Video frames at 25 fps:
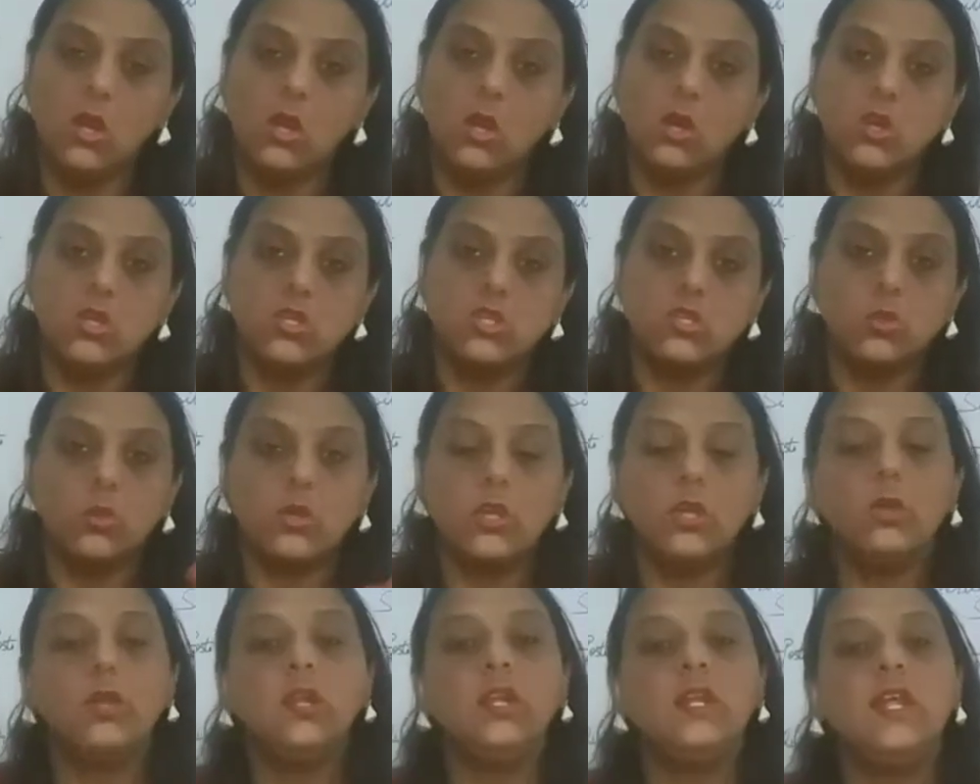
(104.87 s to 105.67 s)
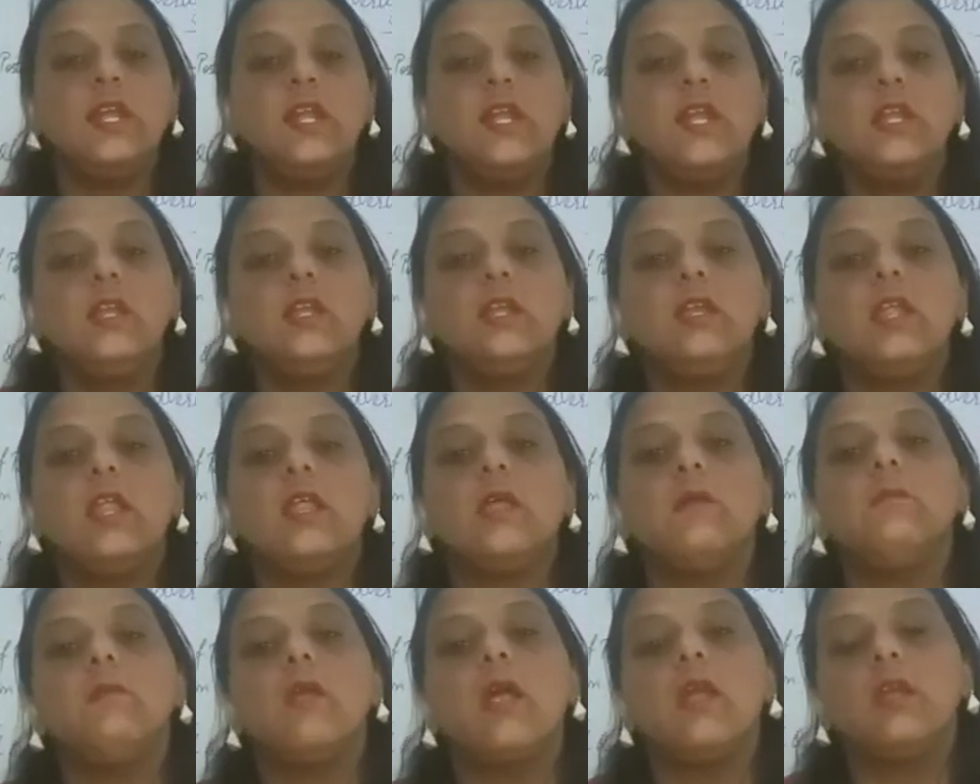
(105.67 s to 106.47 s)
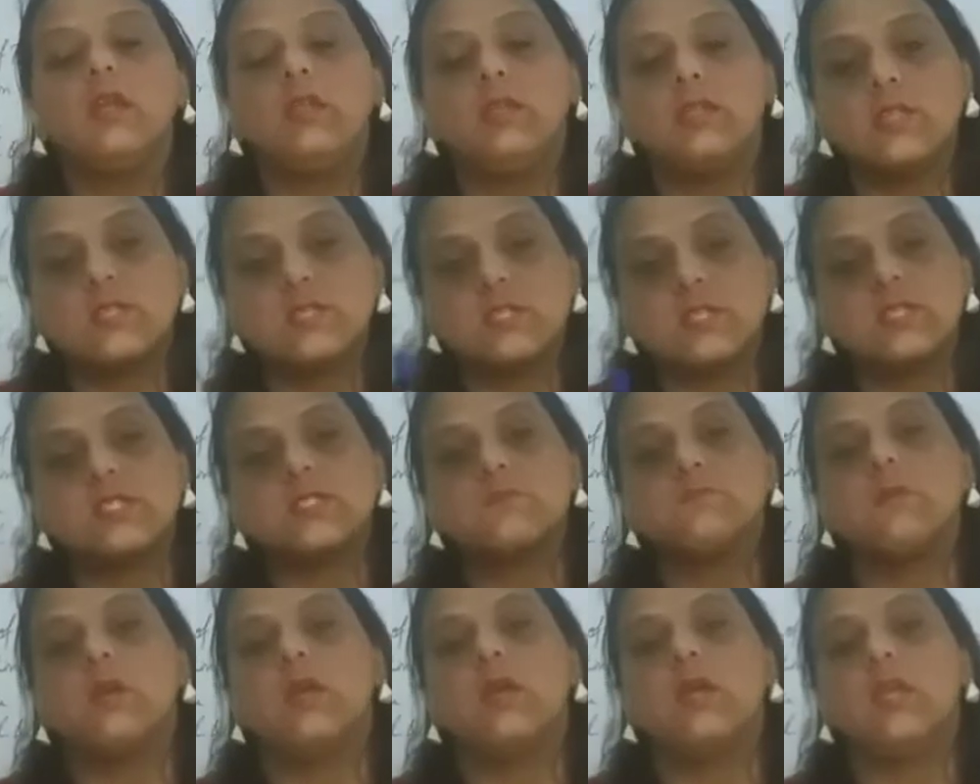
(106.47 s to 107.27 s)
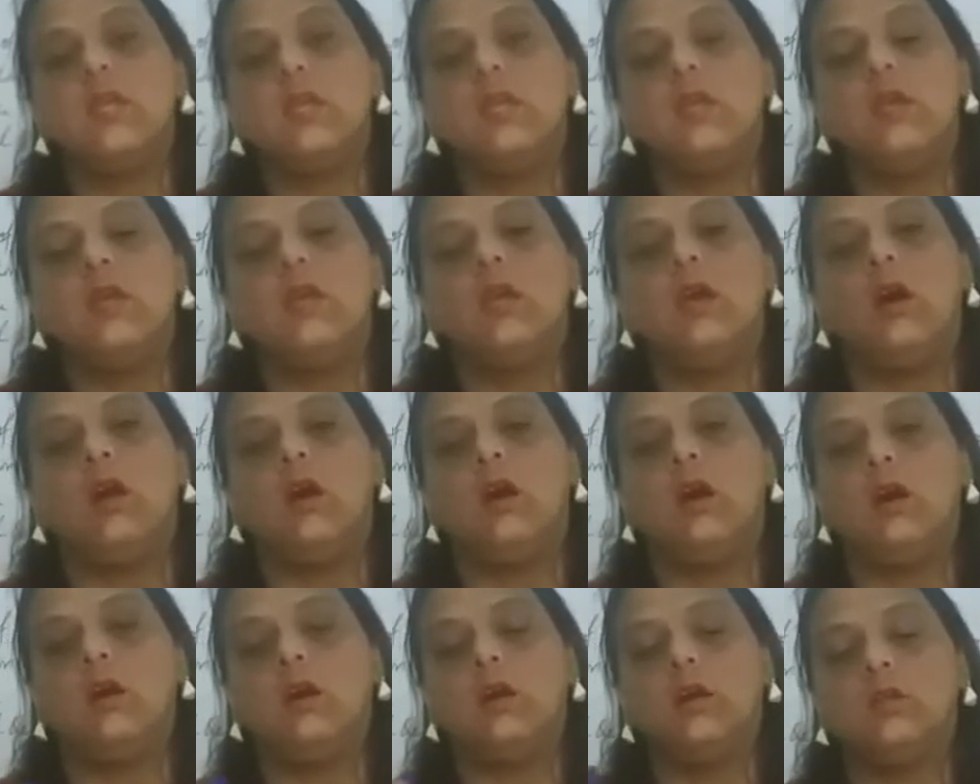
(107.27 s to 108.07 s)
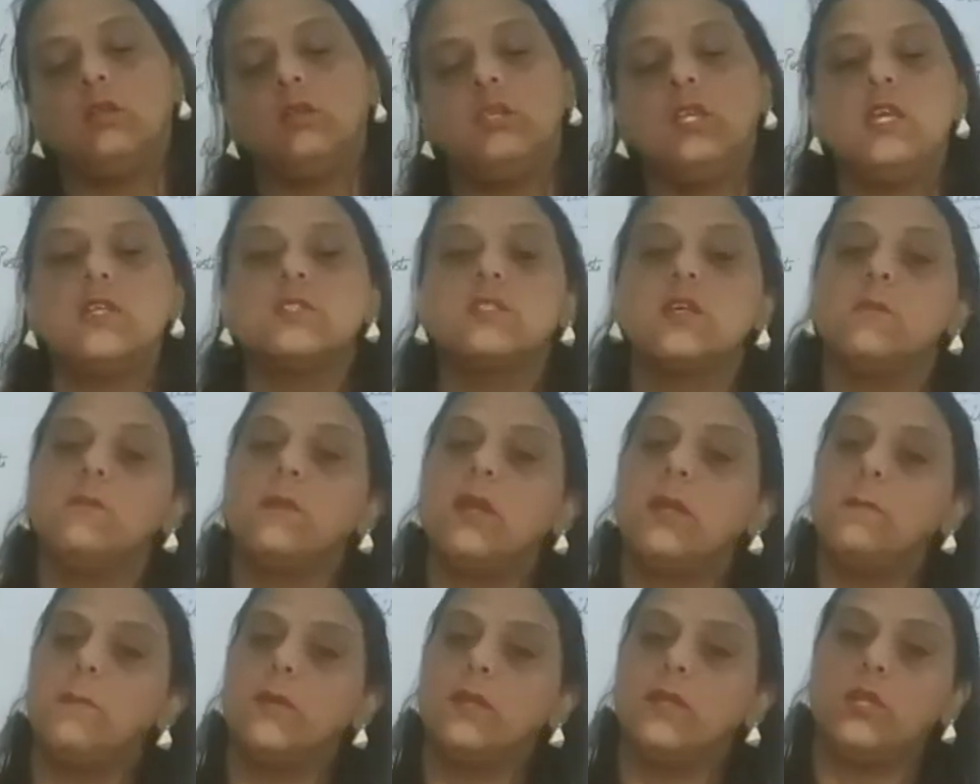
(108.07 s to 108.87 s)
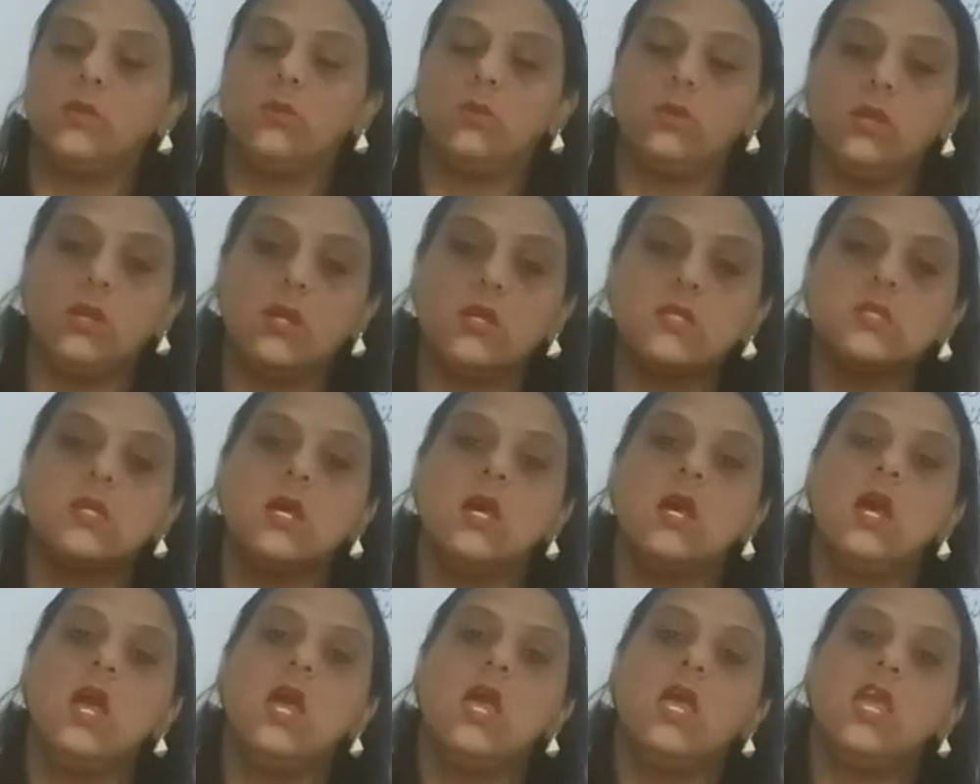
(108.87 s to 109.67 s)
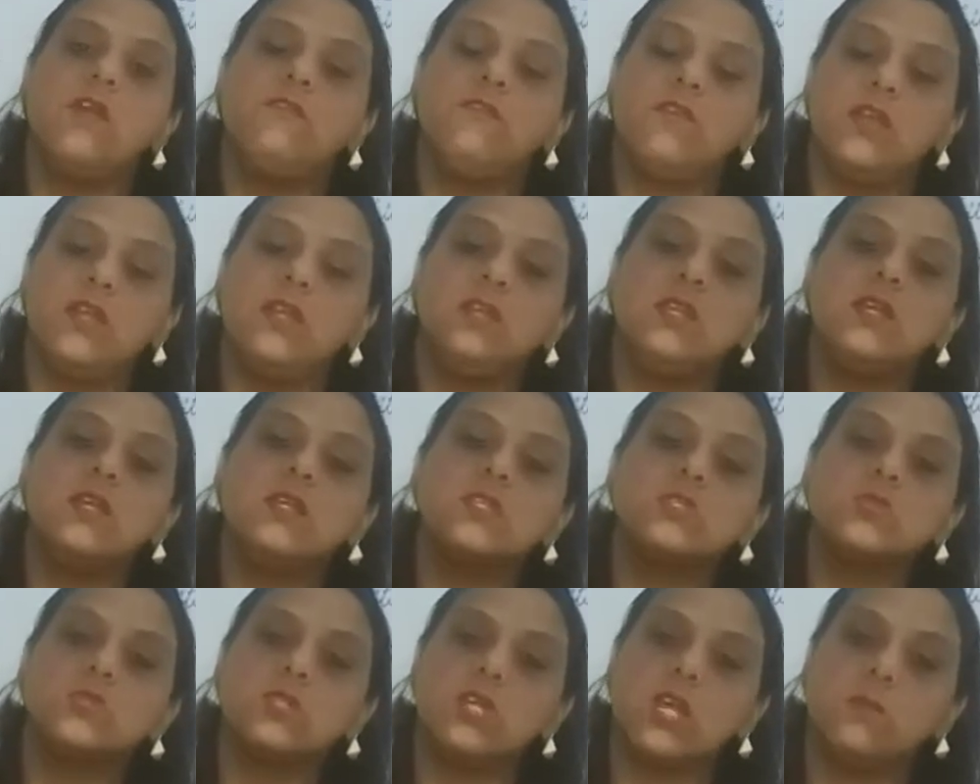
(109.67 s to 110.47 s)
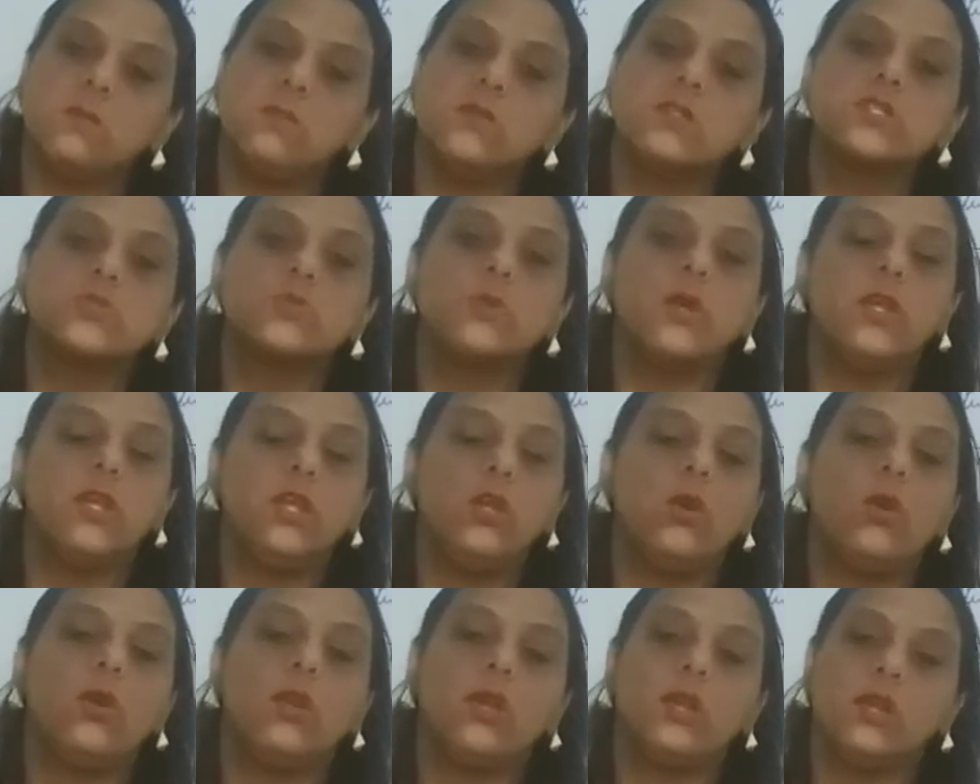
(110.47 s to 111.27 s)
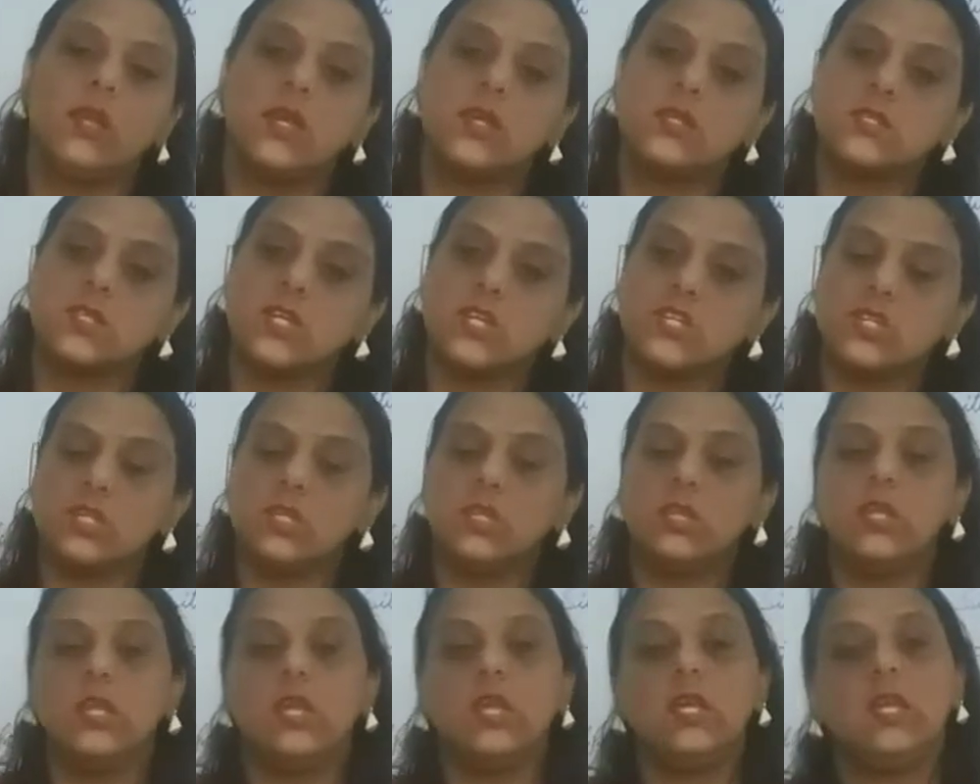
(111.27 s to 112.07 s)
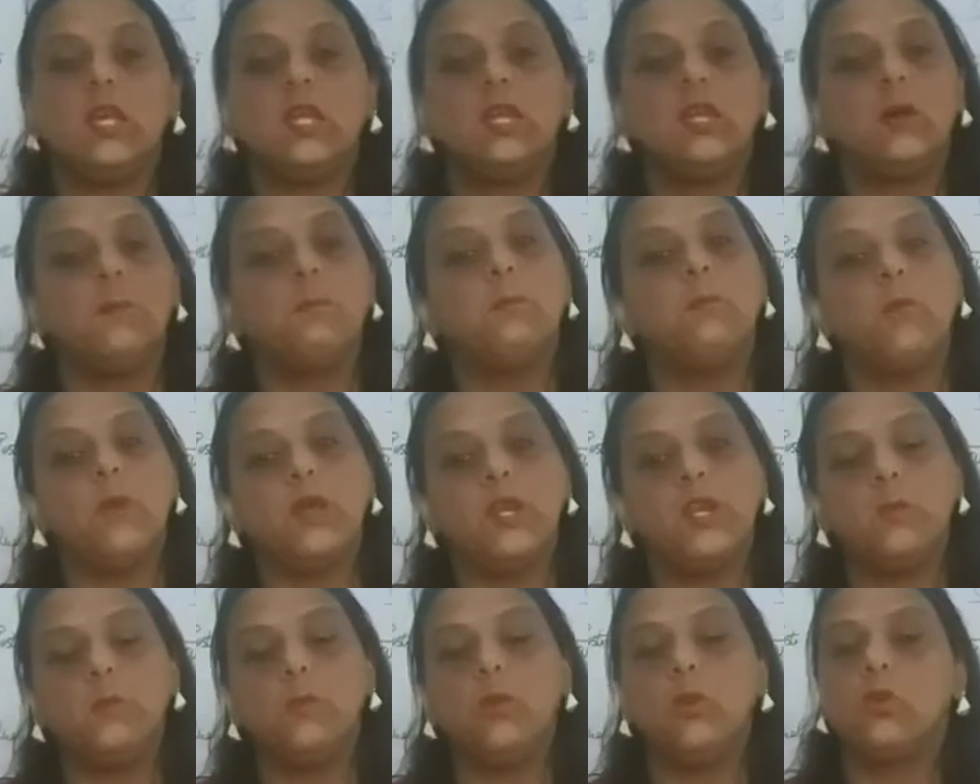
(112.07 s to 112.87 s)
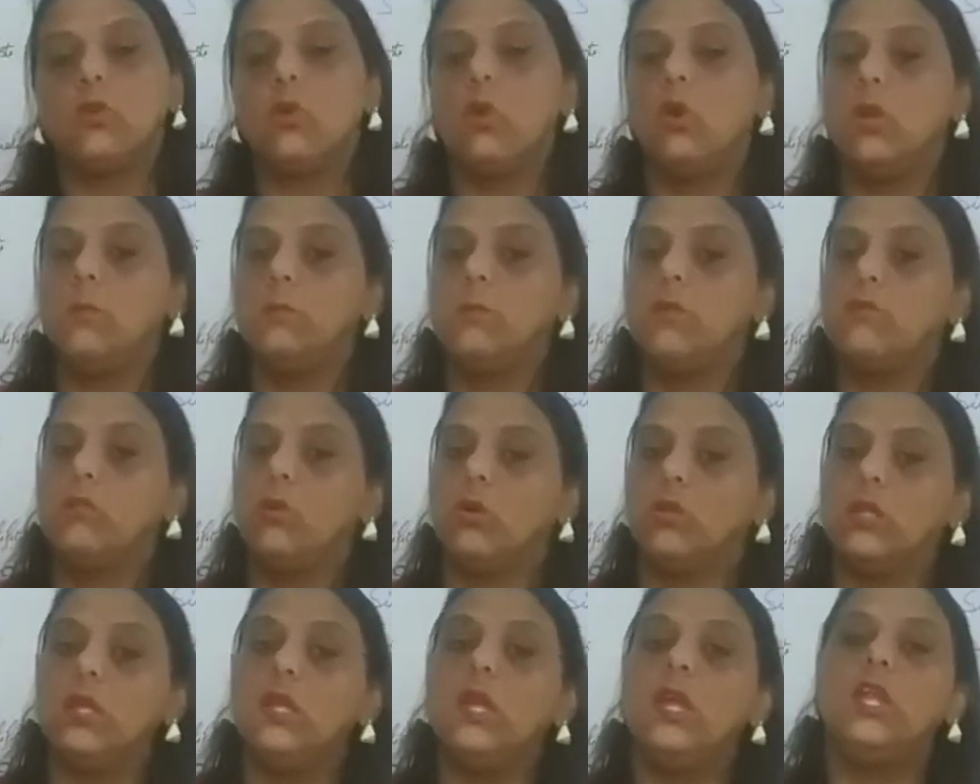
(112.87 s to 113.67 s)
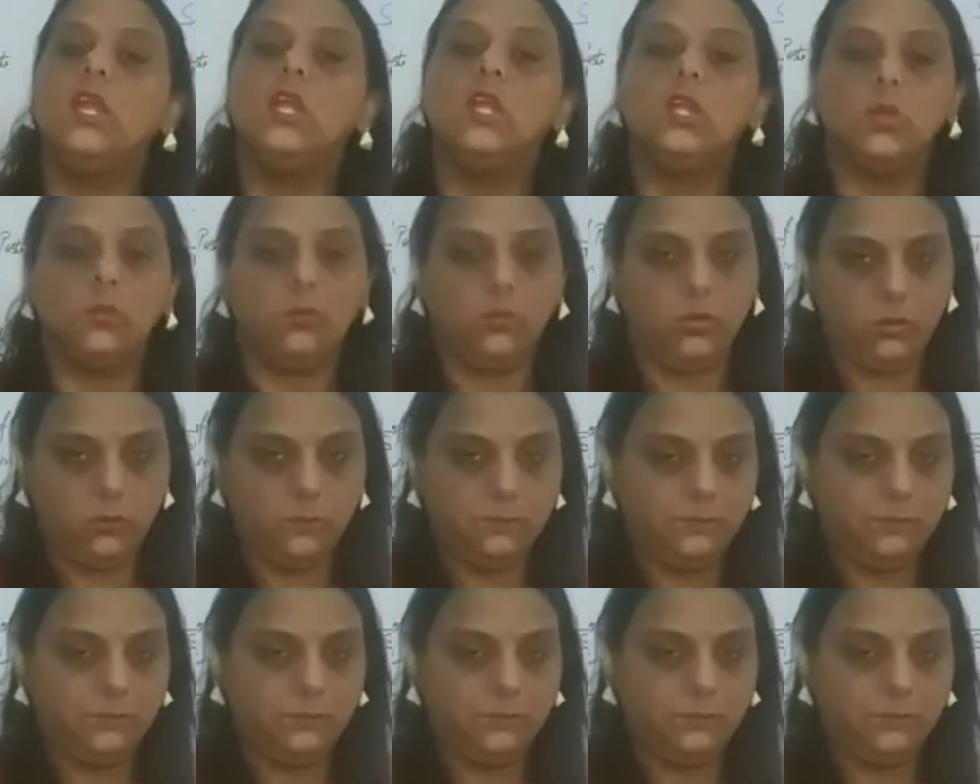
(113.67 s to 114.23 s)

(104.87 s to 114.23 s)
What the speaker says: So you're telling them that this is my these are my particulars. If anything suitable to any organization, they can appoint me or call me for the interview.